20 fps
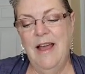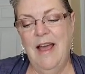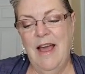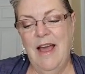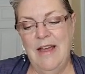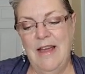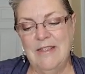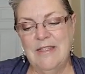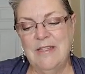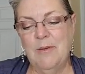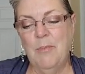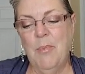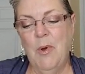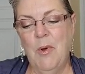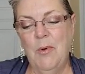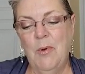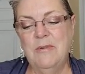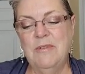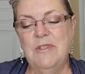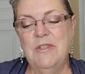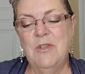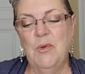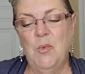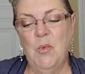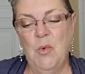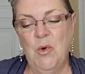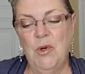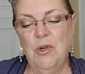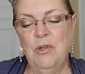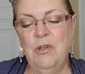I suppose the
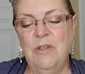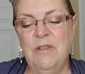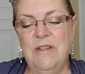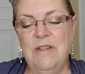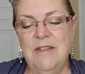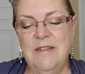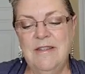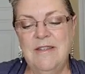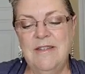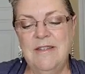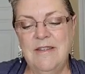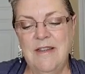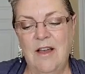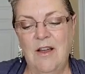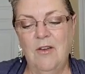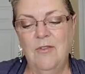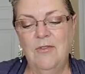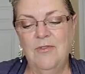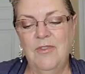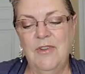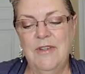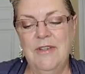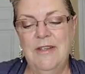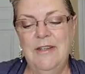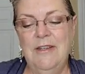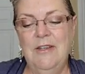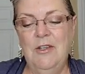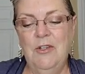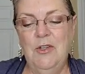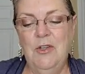world itself
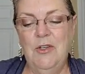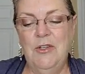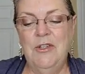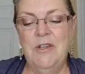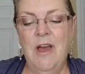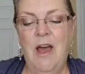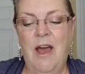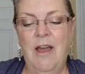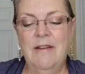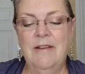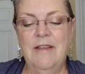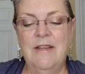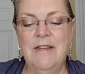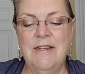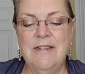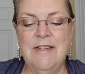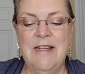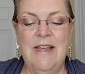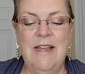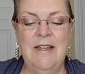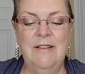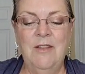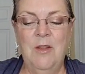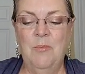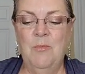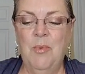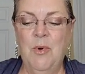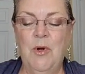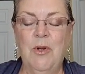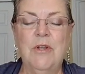could not contain the
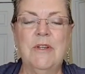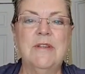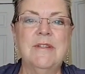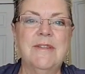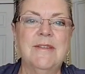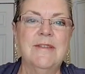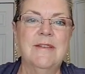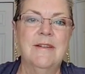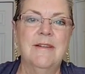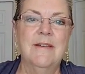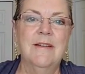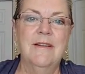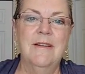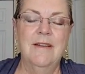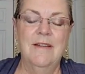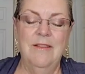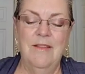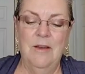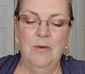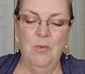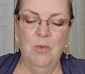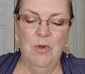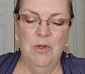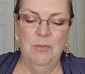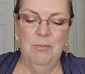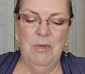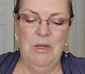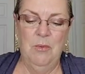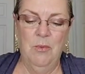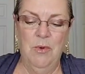books that
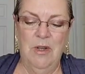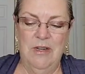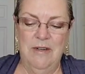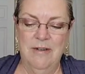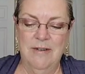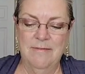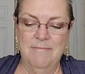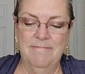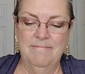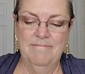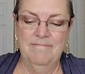would be written.